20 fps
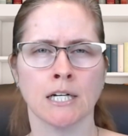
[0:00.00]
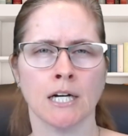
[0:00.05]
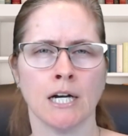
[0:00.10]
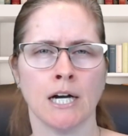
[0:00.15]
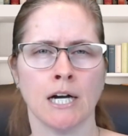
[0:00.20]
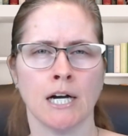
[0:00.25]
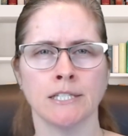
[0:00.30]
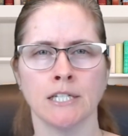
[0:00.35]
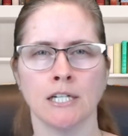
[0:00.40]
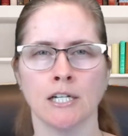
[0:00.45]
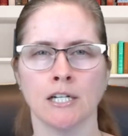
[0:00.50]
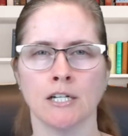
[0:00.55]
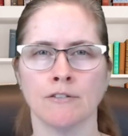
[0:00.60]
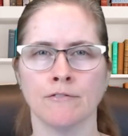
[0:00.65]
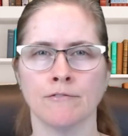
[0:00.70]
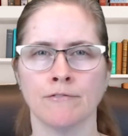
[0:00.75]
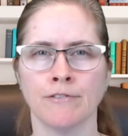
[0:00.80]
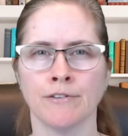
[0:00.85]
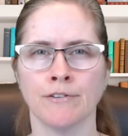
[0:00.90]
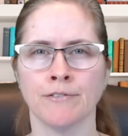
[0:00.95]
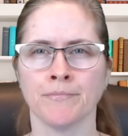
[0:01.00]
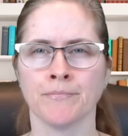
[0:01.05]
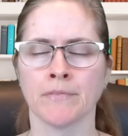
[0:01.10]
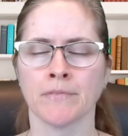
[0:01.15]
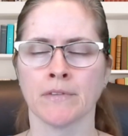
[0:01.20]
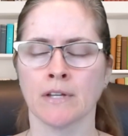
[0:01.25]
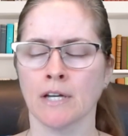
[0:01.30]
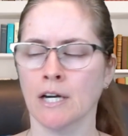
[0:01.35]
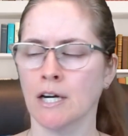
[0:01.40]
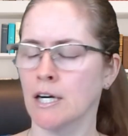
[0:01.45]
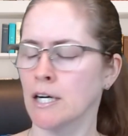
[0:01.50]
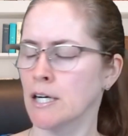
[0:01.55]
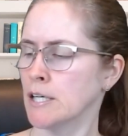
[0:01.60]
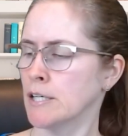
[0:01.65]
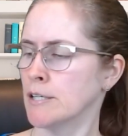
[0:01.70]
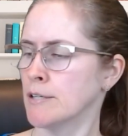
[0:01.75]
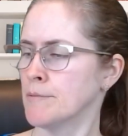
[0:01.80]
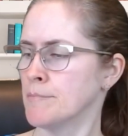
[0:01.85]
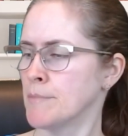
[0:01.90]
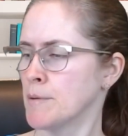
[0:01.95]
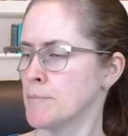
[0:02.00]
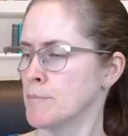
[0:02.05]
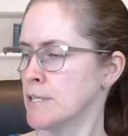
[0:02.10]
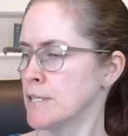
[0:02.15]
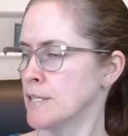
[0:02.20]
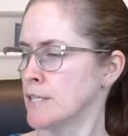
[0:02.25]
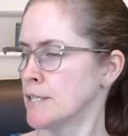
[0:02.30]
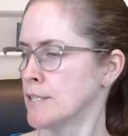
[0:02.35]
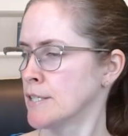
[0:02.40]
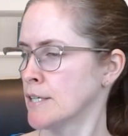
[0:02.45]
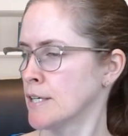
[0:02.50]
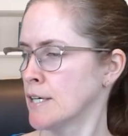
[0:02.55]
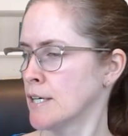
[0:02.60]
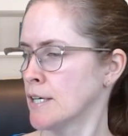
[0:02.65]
kind of maybe,